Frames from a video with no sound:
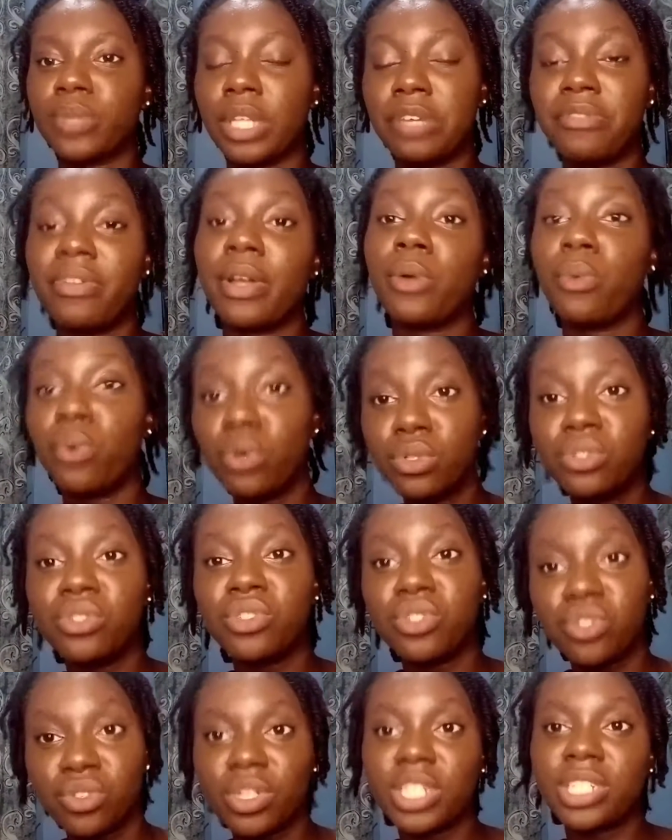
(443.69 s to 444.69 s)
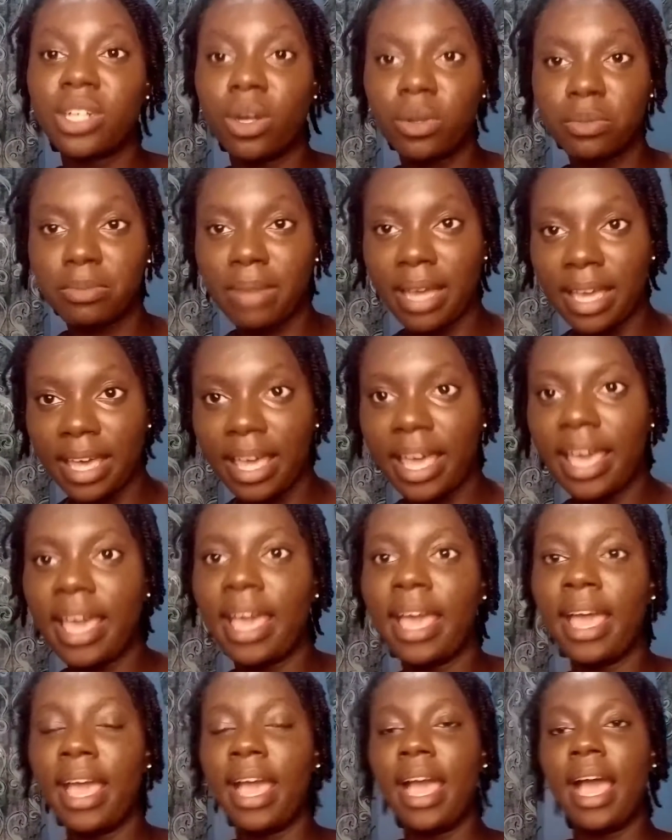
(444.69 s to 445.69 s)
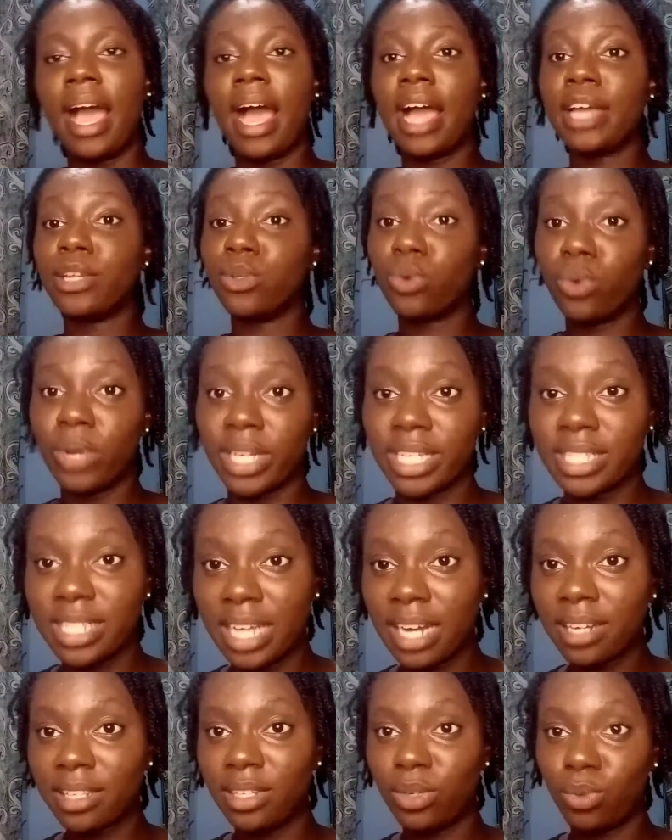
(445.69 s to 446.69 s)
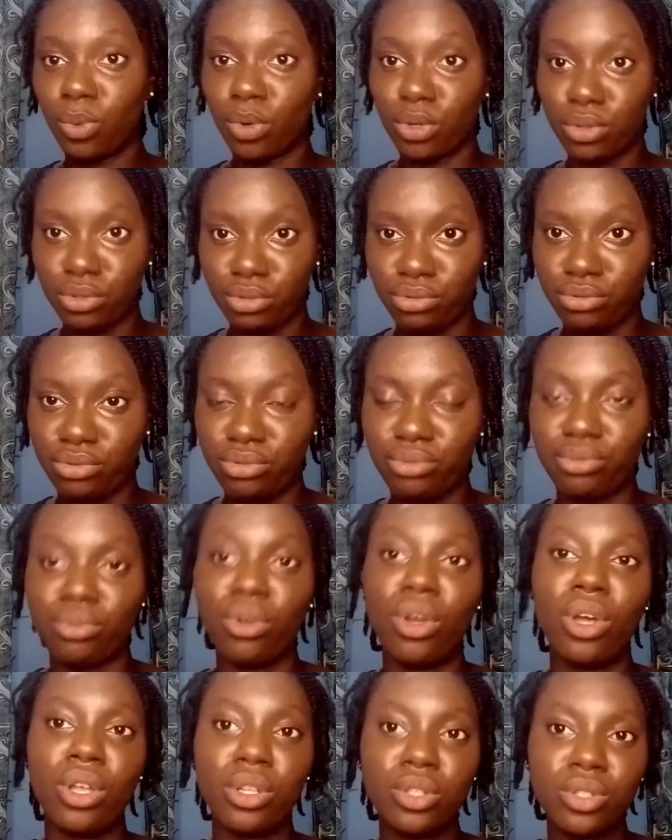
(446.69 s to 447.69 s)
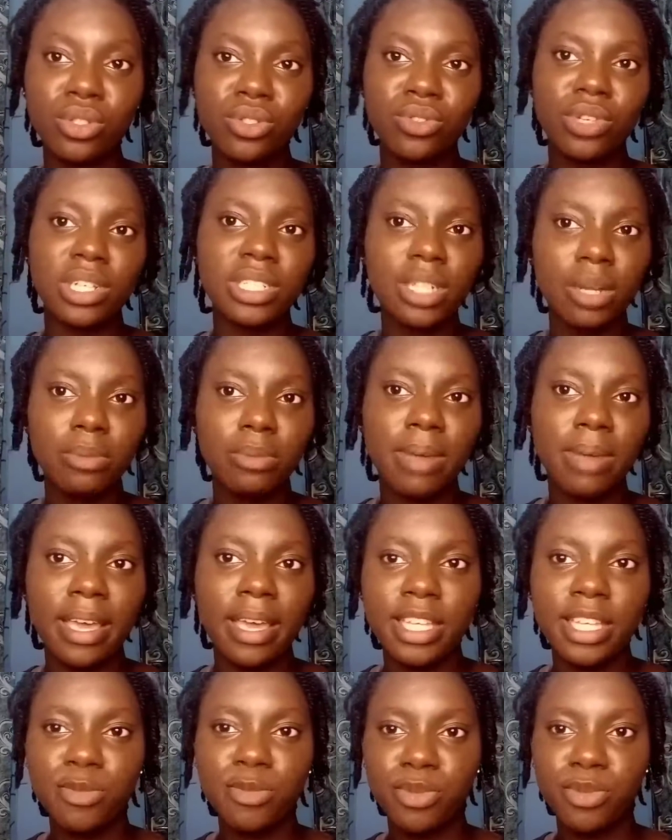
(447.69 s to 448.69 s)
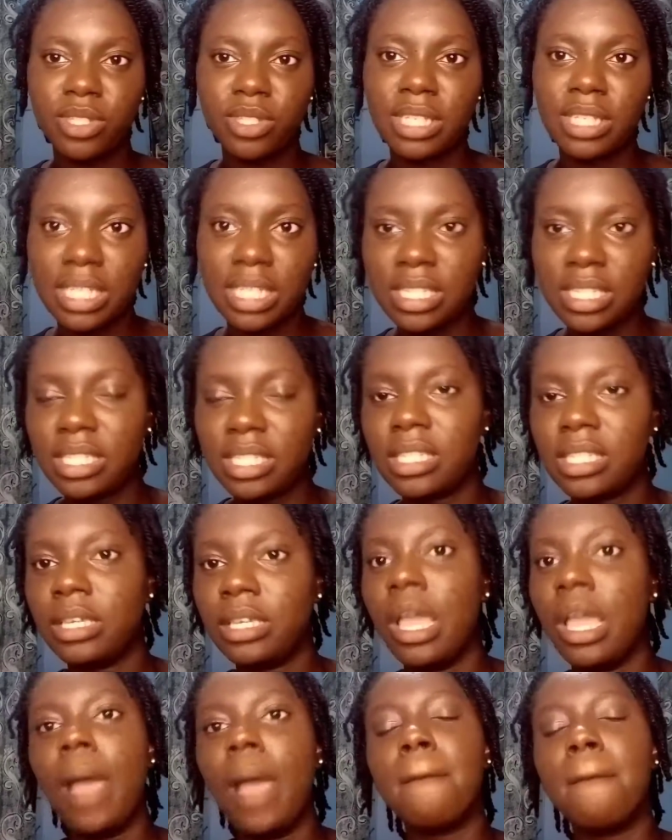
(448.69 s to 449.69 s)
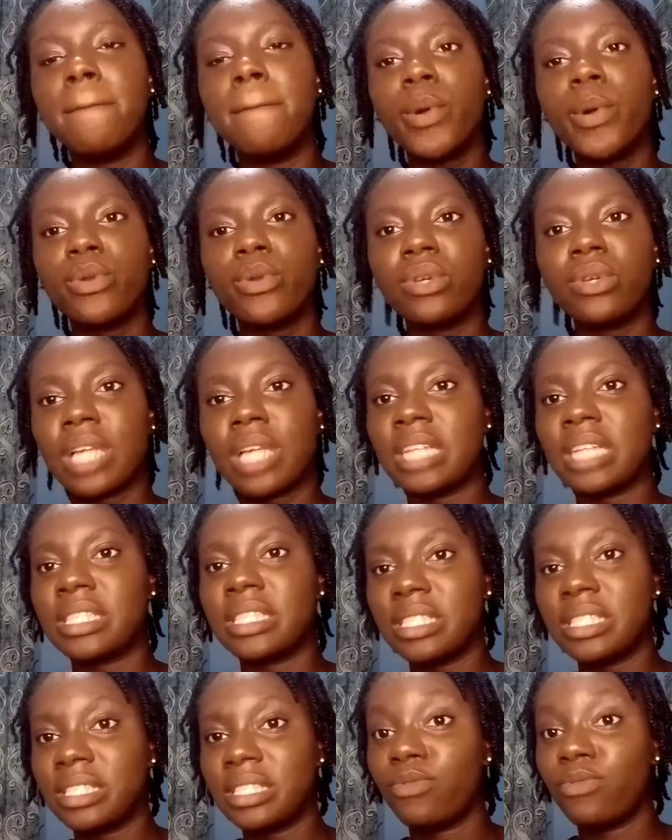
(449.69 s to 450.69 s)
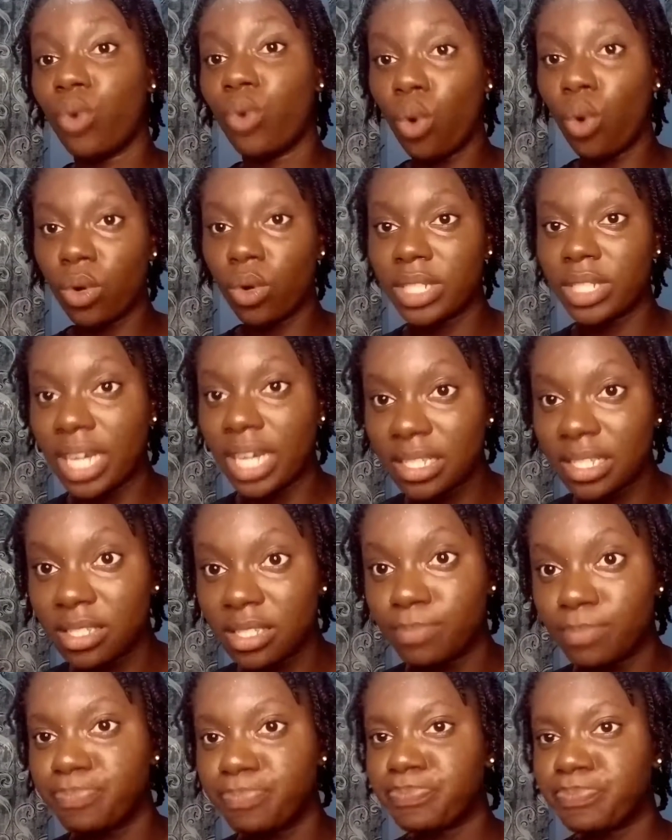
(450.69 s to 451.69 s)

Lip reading: If I want to stretch out my hair, I know exactly what to do. To stretch out my hair is pretty easy, but not as easy for others